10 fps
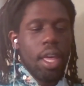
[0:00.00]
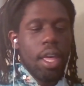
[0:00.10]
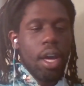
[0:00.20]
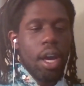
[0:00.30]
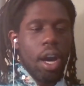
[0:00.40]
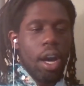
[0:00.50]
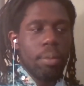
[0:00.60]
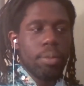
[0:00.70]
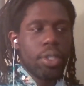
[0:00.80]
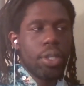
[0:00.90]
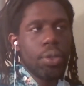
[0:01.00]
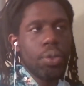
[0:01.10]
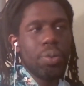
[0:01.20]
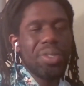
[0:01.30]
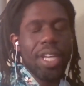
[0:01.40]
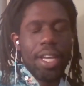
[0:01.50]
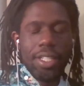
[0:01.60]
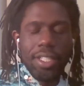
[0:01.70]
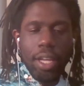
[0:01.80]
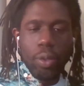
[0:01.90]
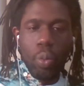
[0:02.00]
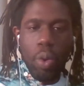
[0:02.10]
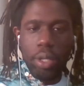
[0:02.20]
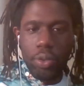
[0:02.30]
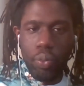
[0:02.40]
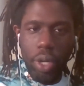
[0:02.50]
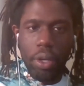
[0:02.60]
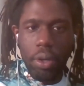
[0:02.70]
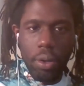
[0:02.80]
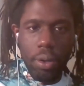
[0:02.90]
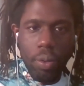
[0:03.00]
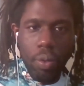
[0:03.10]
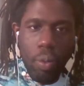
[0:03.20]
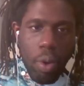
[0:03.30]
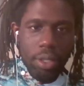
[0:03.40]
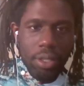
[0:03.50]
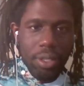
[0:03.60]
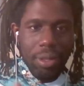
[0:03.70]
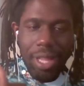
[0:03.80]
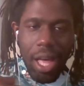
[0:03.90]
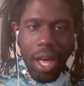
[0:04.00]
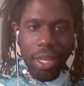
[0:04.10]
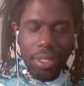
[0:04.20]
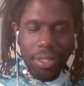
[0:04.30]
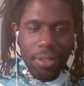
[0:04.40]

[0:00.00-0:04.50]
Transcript: to dissect what's real, what's lies,